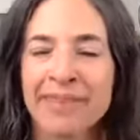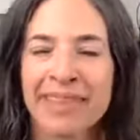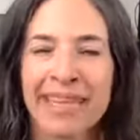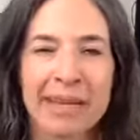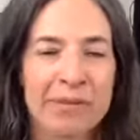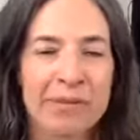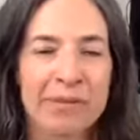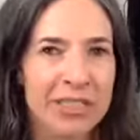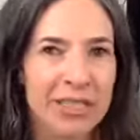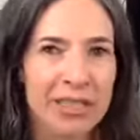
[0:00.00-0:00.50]

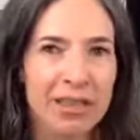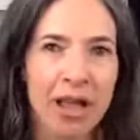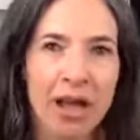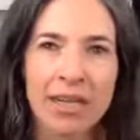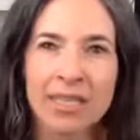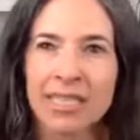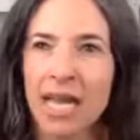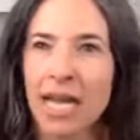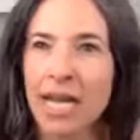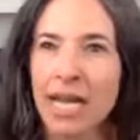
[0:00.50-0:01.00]
Labor took a long
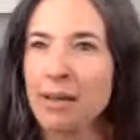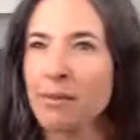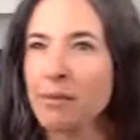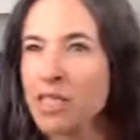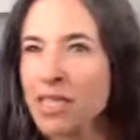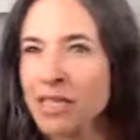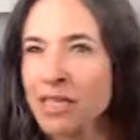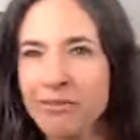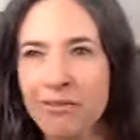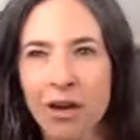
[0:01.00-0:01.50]
time. She
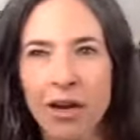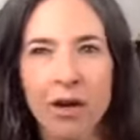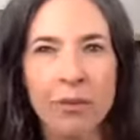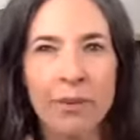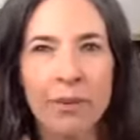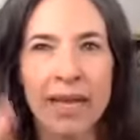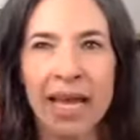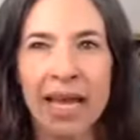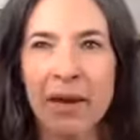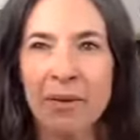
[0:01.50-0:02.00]
lived far
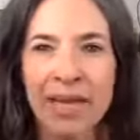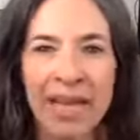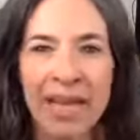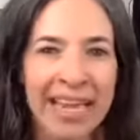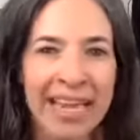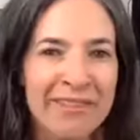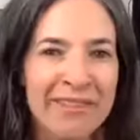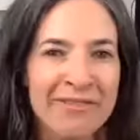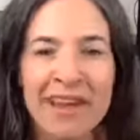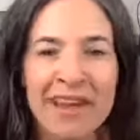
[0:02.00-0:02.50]
away. We kind
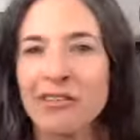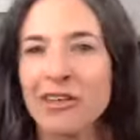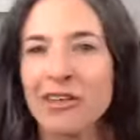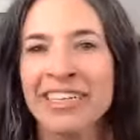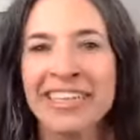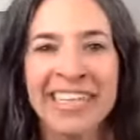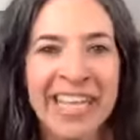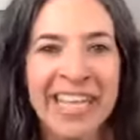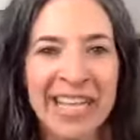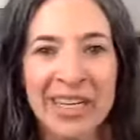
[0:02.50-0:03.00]
of never
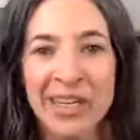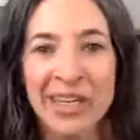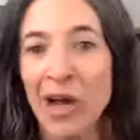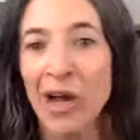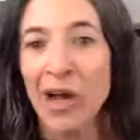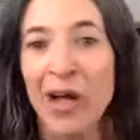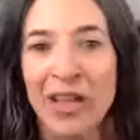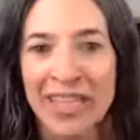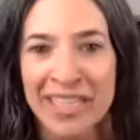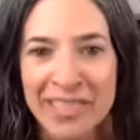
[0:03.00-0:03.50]

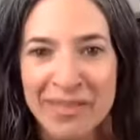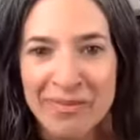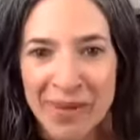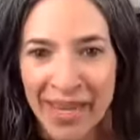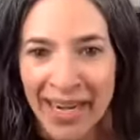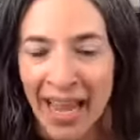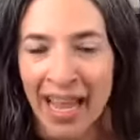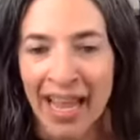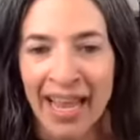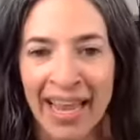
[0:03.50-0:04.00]
called, but
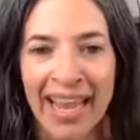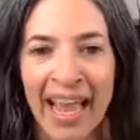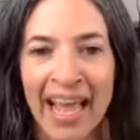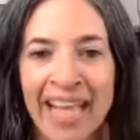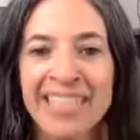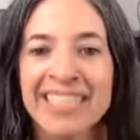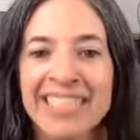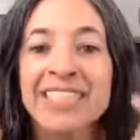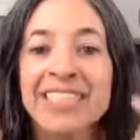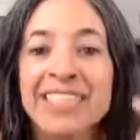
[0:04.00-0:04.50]
I
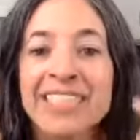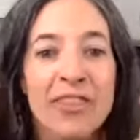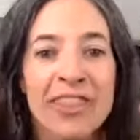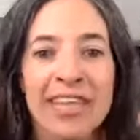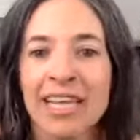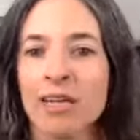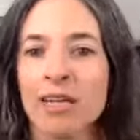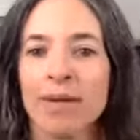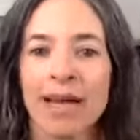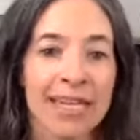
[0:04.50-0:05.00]
still
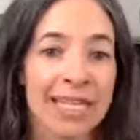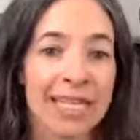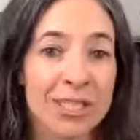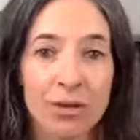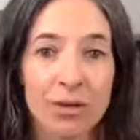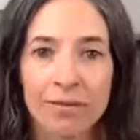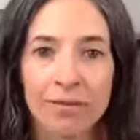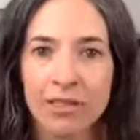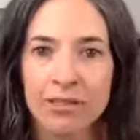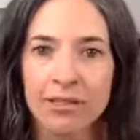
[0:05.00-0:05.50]
think about it
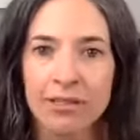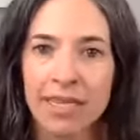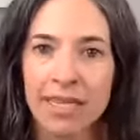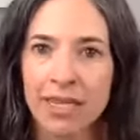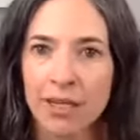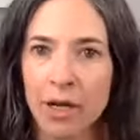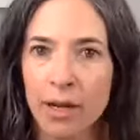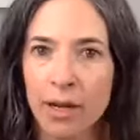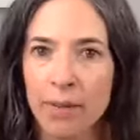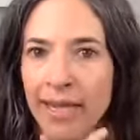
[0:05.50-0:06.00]
12 years later.
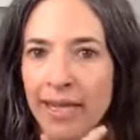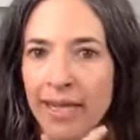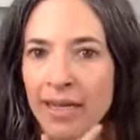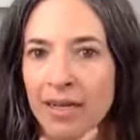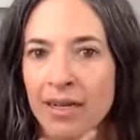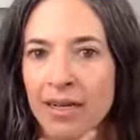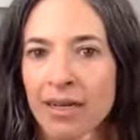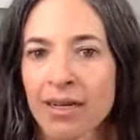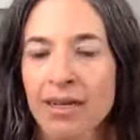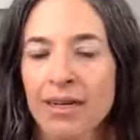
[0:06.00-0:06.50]
I'm like,
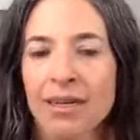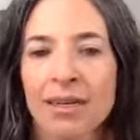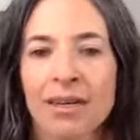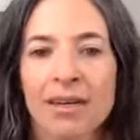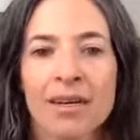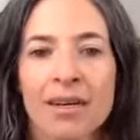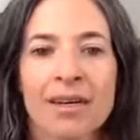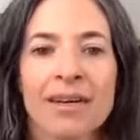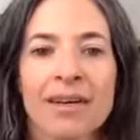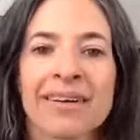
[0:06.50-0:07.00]

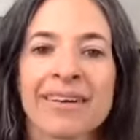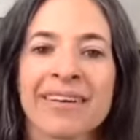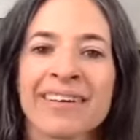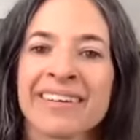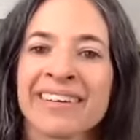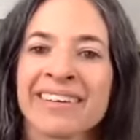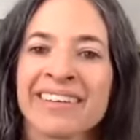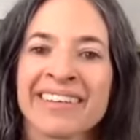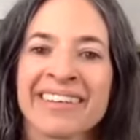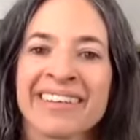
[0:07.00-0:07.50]
oh,
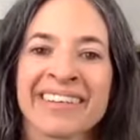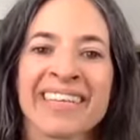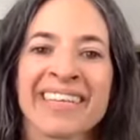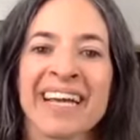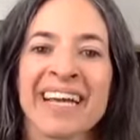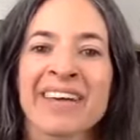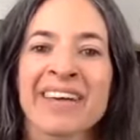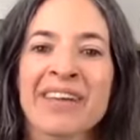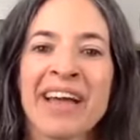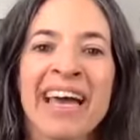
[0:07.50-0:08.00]
to
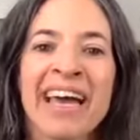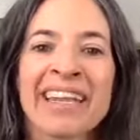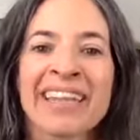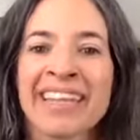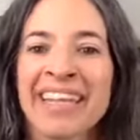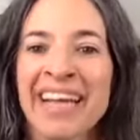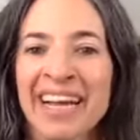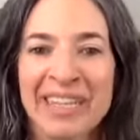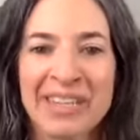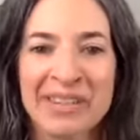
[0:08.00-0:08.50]
have had the
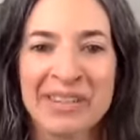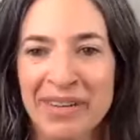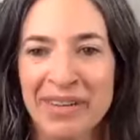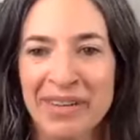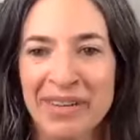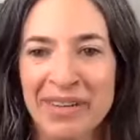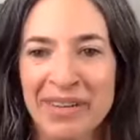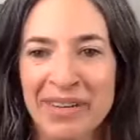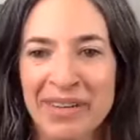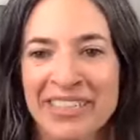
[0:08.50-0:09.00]

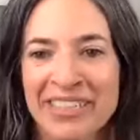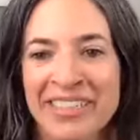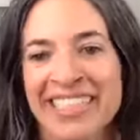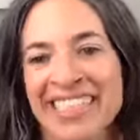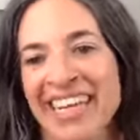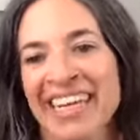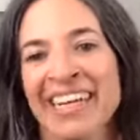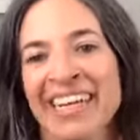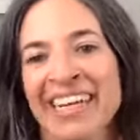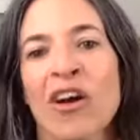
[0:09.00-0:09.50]

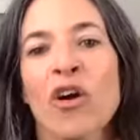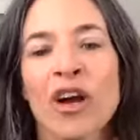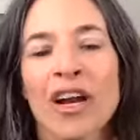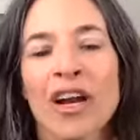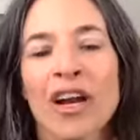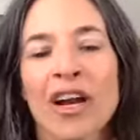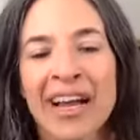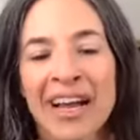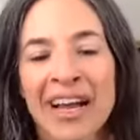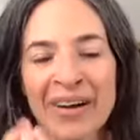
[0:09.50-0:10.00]
acupuncturist there,
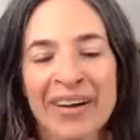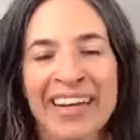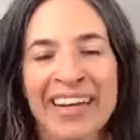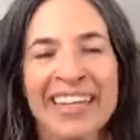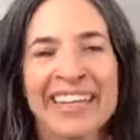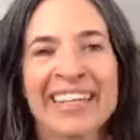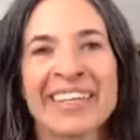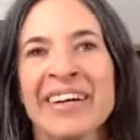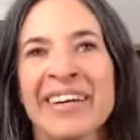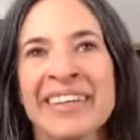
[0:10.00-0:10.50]
or
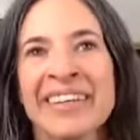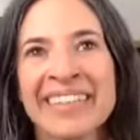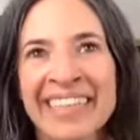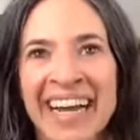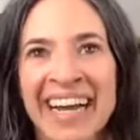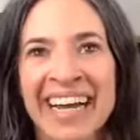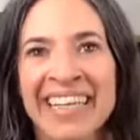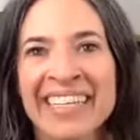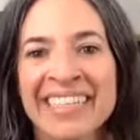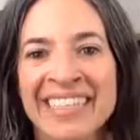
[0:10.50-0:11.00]
you
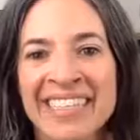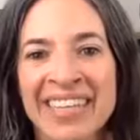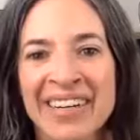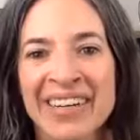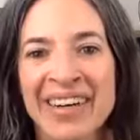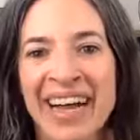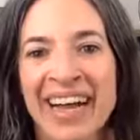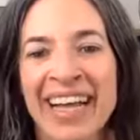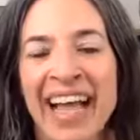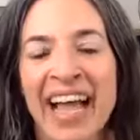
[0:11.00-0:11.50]
know.
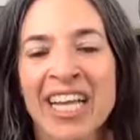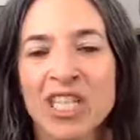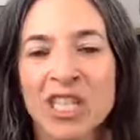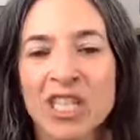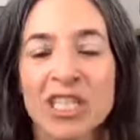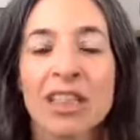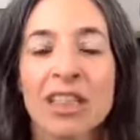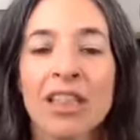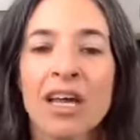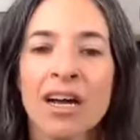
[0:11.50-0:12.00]
So I
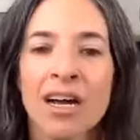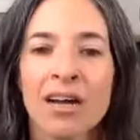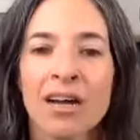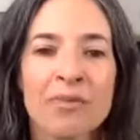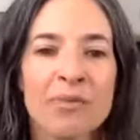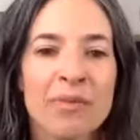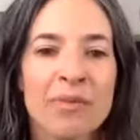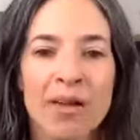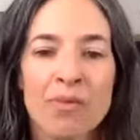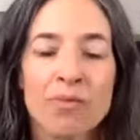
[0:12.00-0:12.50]
just love,
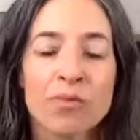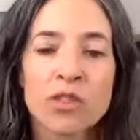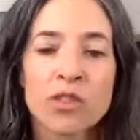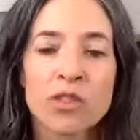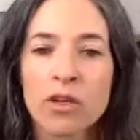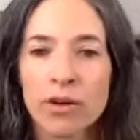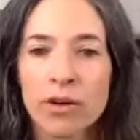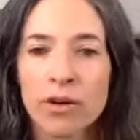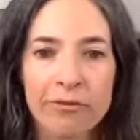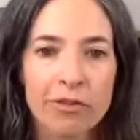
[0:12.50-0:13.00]
I'm
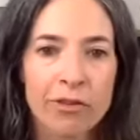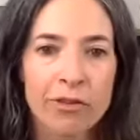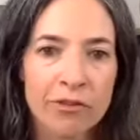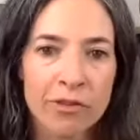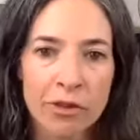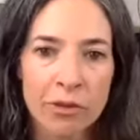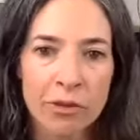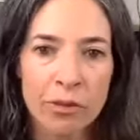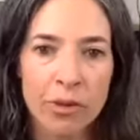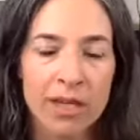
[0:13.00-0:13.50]
so grateful
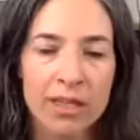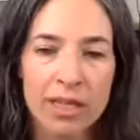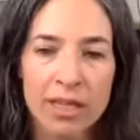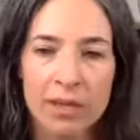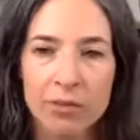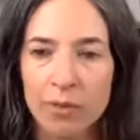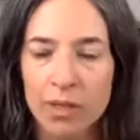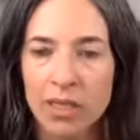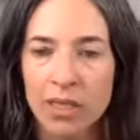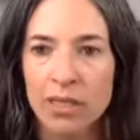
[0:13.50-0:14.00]
for the work that
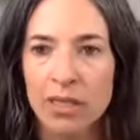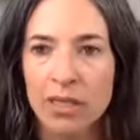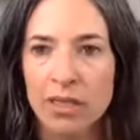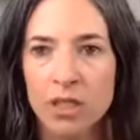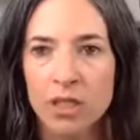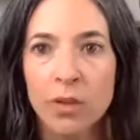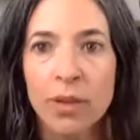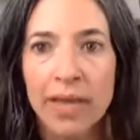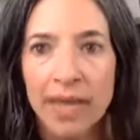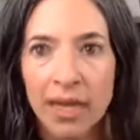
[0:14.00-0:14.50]
you've been
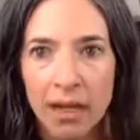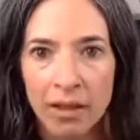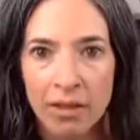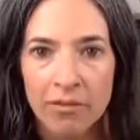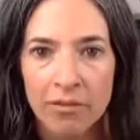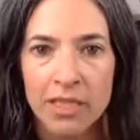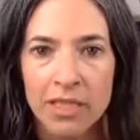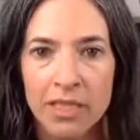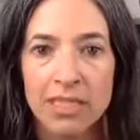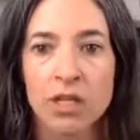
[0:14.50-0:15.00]
doing all of
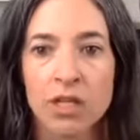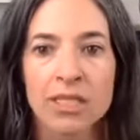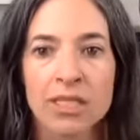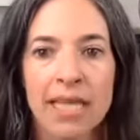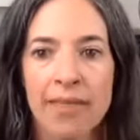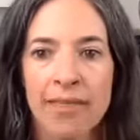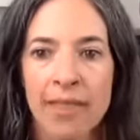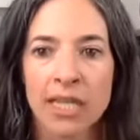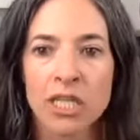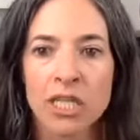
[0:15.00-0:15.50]
these years,
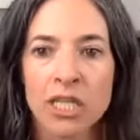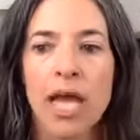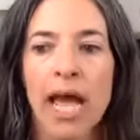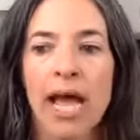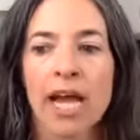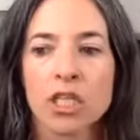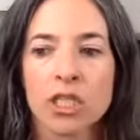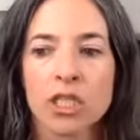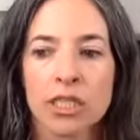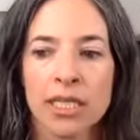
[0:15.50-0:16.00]
and then to
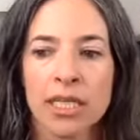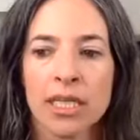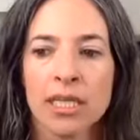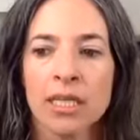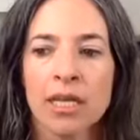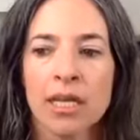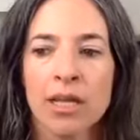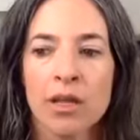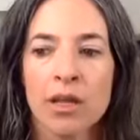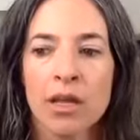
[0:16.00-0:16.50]
actually
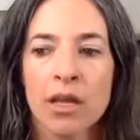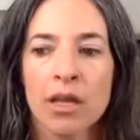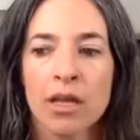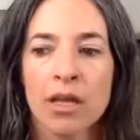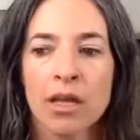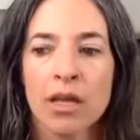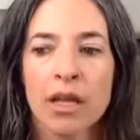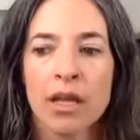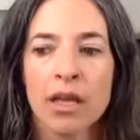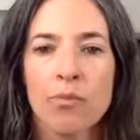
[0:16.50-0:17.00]

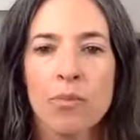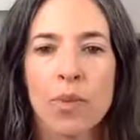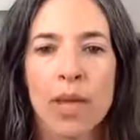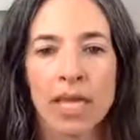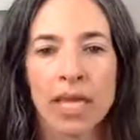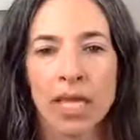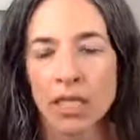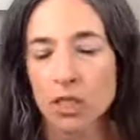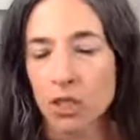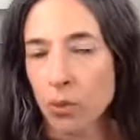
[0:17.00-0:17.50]
make
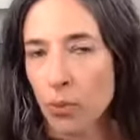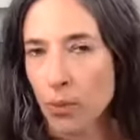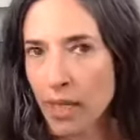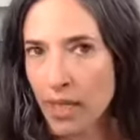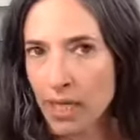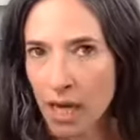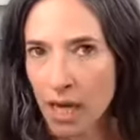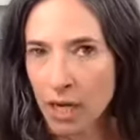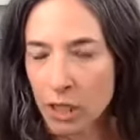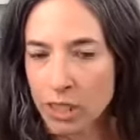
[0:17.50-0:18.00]
it so we can
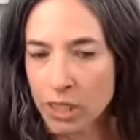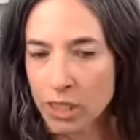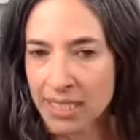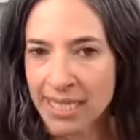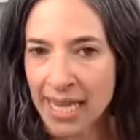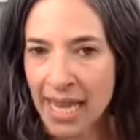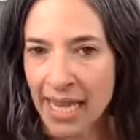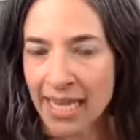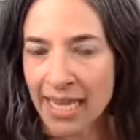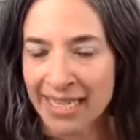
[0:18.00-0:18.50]

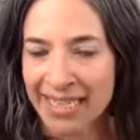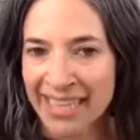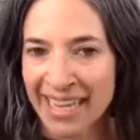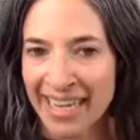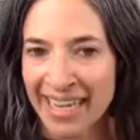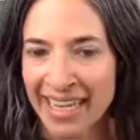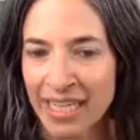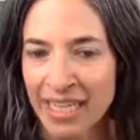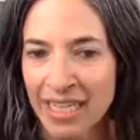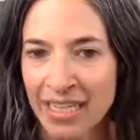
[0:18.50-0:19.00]
understand
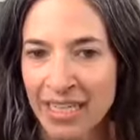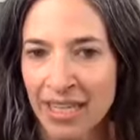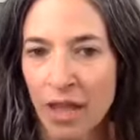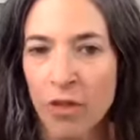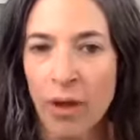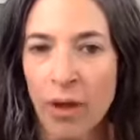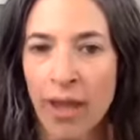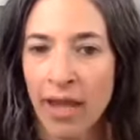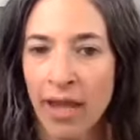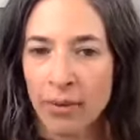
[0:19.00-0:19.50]
it. Although
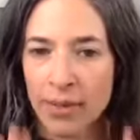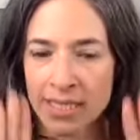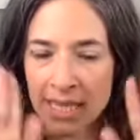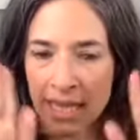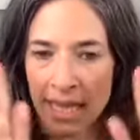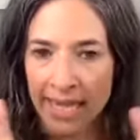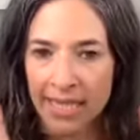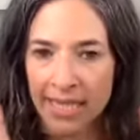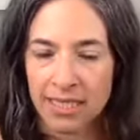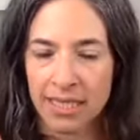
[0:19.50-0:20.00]
I always
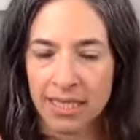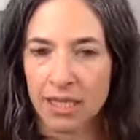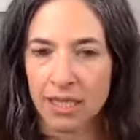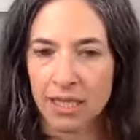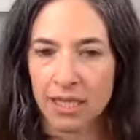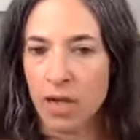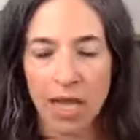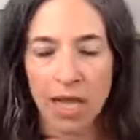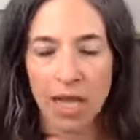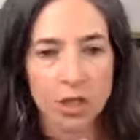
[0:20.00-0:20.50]
liked a little,
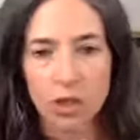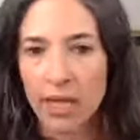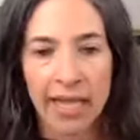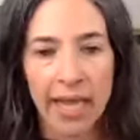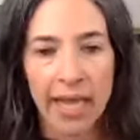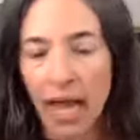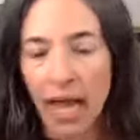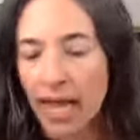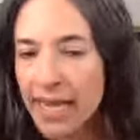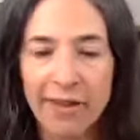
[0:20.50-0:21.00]
not totally,
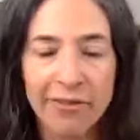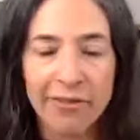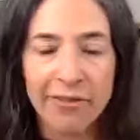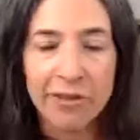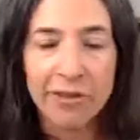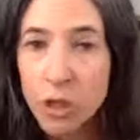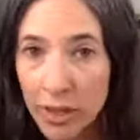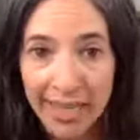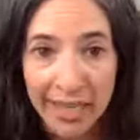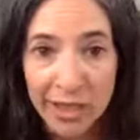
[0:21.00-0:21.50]
I never
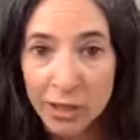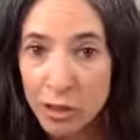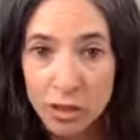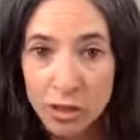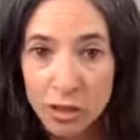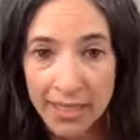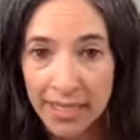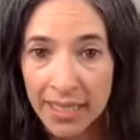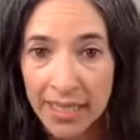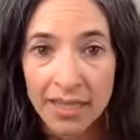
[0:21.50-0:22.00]
totally
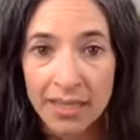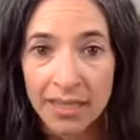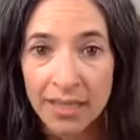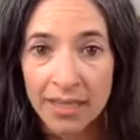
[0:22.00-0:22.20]
understood it.